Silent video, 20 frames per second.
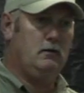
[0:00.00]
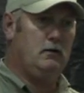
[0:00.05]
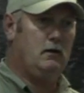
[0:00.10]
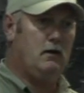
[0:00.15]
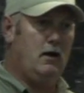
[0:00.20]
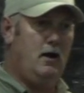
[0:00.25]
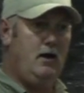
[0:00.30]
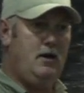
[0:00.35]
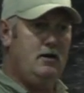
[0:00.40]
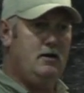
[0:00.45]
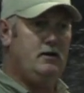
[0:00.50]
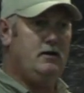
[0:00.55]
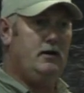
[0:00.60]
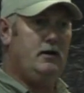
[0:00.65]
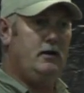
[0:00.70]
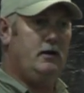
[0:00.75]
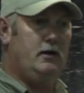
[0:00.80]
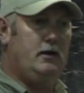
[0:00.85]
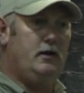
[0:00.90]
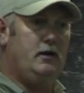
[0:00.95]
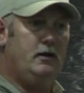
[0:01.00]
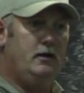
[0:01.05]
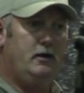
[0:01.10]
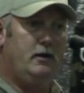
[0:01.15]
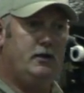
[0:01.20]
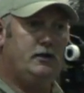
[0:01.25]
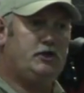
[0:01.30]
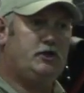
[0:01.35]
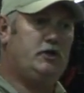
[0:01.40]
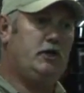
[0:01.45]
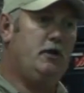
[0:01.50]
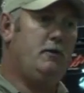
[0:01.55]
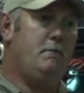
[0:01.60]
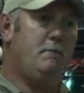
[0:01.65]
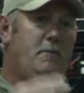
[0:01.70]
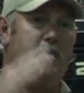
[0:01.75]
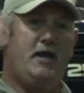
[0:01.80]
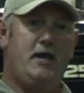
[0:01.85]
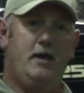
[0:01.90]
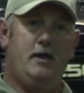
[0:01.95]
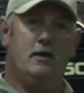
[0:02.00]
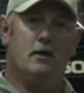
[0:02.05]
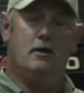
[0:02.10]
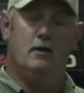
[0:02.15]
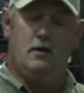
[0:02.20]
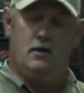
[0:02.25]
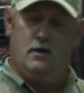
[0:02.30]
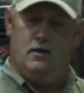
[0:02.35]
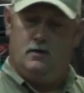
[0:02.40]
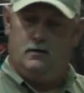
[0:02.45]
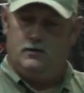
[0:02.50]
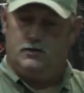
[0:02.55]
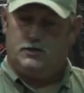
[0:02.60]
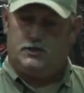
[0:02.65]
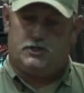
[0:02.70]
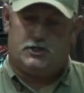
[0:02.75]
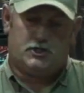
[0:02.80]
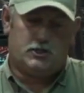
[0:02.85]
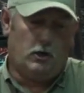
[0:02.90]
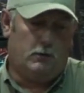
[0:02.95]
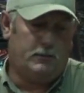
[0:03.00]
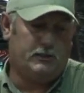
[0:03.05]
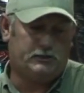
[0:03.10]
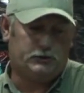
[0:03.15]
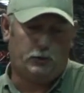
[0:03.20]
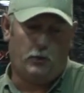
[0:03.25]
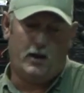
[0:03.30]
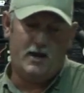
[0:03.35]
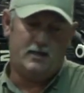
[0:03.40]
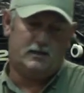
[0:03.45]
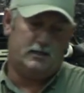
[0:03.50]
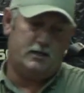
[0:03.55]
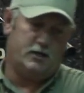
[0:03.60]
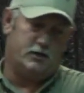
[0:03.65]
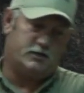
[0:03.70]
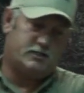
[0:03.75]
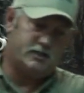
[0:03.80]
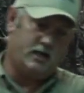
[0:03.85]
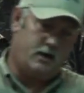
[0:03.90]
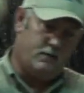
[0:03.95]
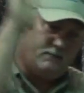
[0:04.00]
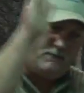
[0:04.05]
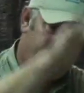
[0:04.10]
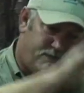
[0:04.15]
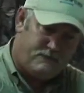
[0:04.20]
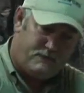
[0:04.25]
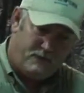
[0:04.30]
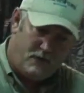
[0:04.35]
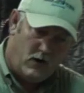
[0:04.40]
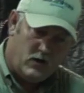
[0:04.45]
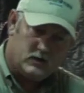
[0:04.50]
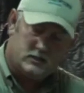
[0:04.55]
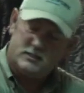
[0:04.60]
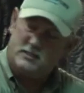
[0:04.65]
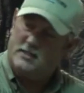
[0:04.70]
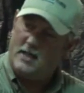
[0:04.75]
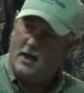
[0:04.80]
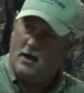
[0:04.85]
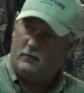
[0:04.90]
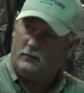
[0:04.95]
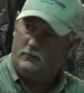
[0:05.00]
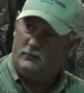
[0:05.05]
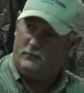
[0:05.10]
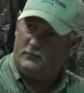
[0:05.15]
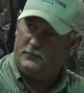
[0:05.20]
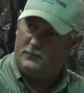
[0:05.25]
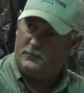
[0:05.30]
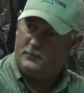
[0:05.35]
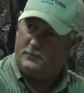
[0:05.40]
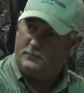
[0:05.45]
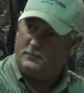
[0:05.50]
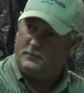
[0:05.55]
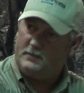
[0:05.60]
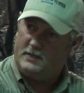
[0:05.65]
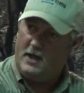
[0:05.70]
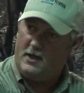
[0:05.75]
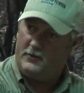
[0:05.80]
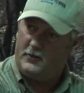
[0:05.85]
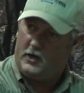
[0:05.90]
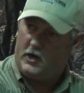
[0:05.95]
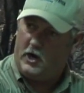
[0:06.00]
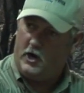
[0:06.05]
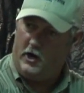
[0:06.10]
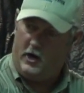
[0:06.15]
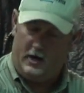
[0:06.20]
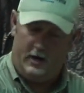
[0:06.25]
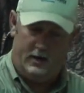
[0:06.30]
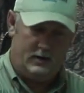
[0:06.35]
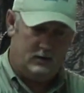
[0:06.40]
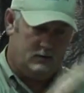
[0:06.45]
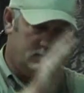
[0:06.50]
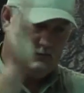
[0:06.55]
All right? It shouldn't be so much weight that your setup falls down the current.